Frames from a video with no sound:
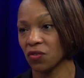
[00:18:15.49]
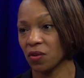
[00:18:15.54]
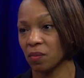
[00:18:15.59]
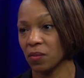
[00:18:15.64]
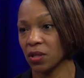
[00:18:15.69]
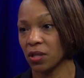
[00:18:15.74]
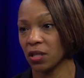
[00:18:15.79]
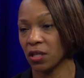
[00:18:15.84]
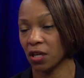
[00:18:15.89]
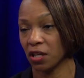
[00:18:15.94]

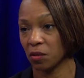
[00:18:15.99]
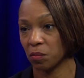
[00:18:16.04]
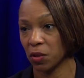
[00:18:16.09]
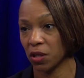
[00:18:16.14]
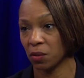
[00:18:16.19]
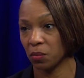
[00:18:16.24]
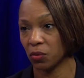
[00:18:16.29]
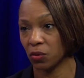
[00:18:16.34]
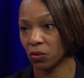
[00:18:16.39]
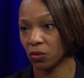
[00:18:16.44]
from young
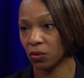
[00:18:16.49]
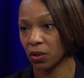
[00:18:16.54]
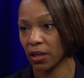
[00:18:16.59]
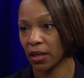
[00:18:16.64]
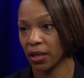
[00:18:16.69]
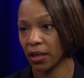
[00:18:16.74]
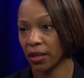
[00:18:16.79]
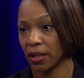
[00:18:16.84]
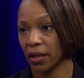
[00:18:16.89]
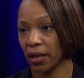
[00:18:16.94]
people,
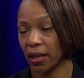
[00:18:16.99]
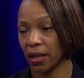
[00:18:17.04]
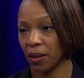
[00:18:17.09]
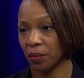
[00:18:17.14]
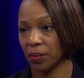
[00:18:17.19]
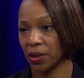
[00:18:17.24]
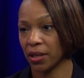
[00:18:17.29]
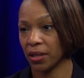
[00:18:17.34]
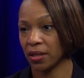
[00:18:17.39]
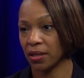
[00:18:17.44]

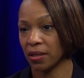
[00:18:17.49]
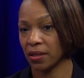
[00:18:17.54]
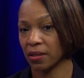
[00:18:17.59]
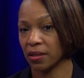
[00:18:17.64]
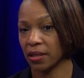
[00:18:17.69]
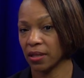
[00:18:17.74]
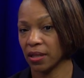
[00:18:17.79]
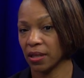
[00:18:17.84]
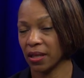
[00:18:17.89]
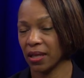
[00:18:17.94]
um, in,
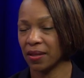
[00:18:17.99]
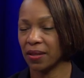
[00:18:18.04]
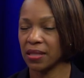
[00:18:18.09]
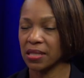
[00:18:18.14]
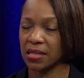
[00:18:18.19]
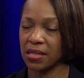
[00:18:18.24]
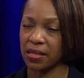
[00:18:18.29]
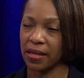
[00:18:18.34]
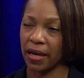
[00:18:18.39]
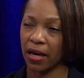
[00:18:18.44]
in
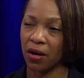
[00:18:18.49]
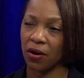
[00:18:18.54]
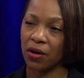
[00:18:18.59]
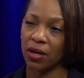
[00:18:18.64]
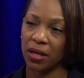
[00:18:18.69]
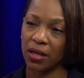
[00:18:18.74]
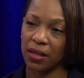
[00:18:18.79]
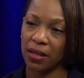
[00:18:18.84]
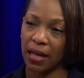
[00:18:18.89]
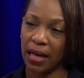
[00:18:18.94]
this
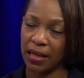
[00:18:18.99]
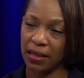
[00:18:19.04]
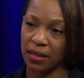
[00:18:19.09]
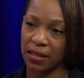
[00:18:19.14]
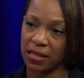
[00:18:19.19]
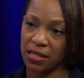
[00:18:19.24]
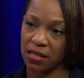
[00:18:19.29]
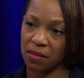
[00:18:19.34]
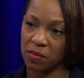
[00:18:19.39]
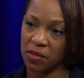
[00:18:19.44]
era, I
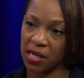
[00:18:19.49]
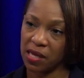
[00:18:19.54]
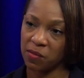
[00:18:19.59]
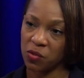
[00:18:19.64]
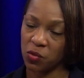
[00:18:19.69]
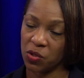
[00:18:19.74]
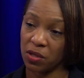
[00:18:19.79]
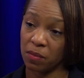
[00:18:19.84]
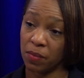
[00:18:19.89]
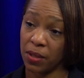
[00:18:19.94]
think
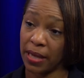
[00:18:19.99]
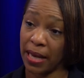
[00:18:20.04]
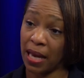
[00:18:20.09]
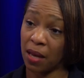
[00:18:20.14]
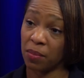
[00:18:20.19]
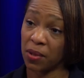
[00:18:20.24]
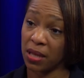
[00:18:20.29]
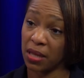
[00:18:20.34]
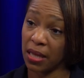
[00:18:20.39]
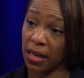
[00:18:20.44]
sometimes we can be
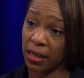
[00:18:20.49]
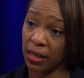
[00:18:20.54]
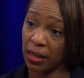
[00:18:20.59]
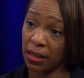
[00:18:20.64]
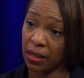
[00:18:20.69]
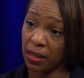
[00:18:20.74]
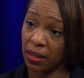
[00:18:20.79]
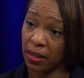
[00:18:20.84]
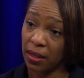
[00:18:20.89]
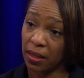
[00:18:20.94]

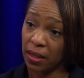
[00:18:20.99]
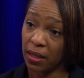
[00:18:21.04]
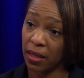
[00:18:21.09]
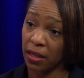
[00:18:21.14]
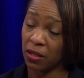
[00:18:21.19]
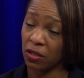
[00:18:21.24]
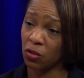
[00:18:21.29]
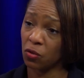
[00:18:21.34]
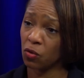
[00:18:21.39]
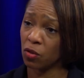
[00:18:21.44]
apathetic
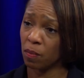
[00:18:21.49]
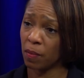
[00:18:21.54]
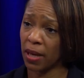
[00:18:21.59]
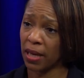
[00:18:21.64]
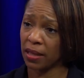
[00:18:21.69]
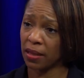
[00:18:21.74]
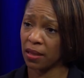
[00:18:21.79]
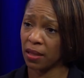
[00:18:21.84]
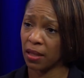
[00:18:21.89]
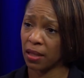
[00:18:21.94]
and youth
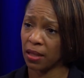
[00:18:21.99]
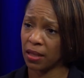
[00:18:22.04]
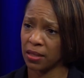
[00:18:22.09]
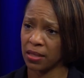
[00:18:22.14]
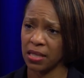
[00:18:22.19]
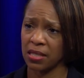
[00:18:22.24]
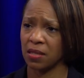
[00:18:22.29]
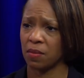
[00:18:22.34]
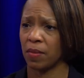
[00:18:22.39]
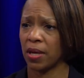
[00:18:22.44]
might think it
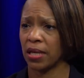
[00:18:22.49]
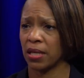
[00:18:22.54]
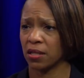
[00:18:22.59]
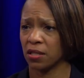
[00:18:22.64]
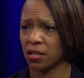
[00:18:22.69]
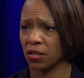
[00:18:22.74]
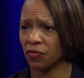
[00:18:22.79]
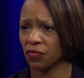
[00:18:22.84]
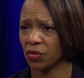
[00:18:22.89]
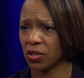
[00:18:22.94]
doesn't make a
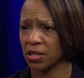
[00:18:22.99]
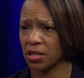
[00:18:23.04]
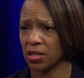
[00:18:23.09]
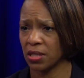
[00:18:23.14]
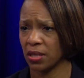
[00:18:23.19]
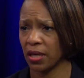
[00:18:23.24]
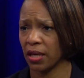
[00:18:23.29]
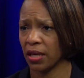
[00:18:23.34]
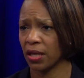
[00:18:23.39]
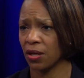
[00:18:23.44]
difference
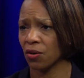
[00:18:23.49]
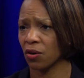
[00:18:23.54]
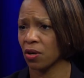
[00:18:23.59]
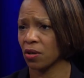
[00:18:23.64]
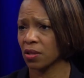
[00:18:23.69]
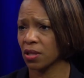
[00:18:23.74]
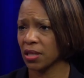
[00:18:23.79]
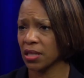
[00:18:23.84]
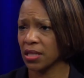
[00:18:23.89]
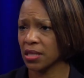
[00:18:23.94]
and they hear
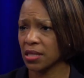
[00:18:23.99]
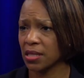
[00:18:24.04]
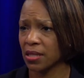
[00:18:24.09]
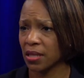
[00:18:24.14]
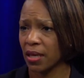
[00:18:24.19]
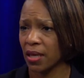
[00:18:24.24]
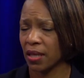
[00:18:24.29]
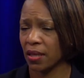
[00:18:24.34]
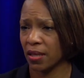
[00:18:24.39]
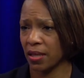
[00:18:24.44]
all these
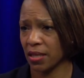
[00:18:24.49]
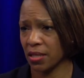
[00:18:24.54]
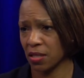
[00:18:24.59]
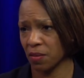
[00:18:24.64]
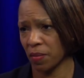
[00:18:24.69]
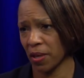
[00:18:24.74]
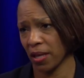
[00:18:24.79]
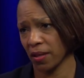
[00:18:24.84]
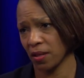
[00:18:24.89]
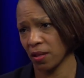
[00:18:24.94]
things
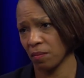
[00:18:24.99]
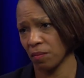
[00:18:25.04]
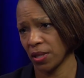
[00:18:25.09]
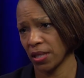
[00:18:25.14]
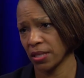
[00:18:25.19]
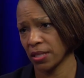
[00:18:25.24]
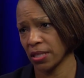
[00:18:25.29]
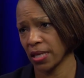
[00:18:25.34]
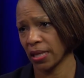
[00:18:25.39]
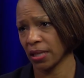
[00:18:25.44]
about them
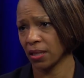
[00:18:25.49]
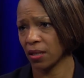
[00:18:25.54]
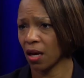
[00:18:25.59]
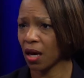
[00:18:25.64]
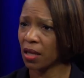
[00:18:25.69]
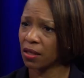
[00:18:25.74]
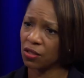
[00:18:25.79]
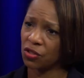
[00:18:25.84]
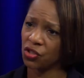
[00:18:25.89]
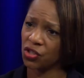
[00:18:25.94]
being
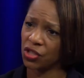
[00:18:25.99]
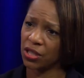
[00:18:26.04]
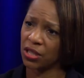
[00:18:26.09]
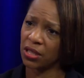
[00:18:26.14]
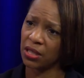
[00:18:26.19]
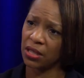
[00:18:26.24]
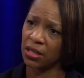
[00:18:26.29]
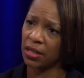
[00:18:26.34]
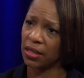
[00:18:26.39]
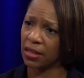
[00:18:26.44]

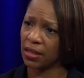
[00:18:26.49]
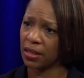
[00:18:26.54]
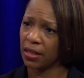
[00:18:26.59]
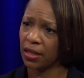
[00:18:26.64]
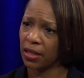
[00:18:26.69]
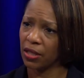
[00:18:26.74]
technology and